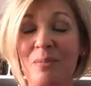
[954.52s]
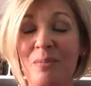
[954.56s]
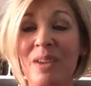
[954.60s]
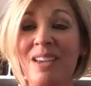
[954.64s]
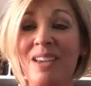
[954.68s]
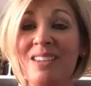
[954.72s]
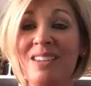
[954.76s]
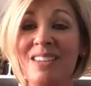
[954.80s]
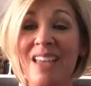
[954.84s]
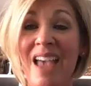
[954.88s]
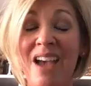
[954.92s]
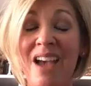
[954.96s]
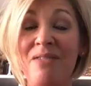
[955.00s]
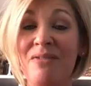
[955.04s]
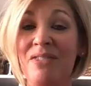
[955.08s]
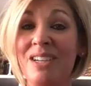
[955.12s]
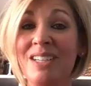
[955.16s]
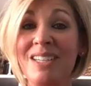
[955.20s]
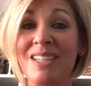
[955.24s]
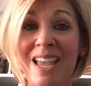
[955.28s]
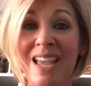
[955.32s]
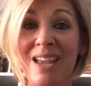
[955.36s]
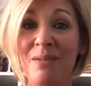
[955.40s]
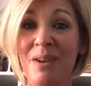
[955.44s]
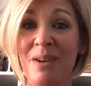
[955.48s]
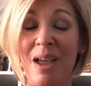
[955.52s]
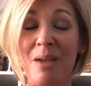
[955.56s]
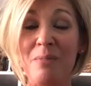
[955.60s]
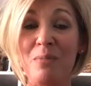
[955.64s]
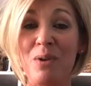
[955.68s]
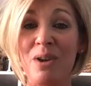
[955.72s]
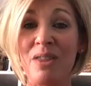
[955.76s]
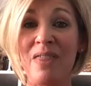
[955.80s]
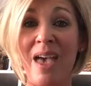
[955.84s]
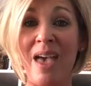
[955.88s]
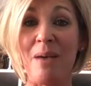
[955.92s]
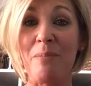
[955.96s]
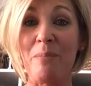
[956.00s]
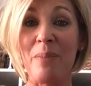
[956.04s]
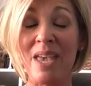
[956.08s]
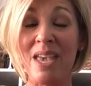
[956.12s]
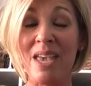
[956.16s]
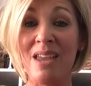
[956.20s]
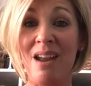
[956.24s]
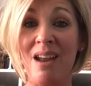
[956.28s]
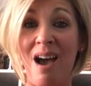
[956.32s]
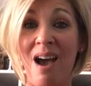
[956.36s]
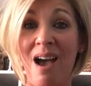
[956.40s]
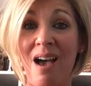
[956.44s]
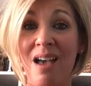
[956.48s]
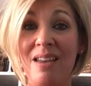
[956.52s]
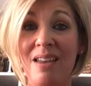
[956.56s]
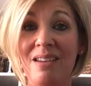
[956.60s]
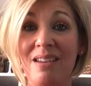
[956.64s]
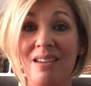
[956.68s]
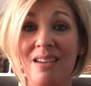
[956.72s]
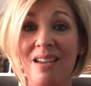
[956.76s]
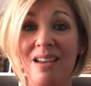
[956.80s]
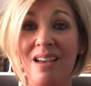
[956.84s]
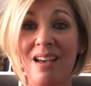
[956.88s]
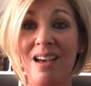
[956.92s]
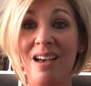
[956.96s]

because every day when I put that pin on,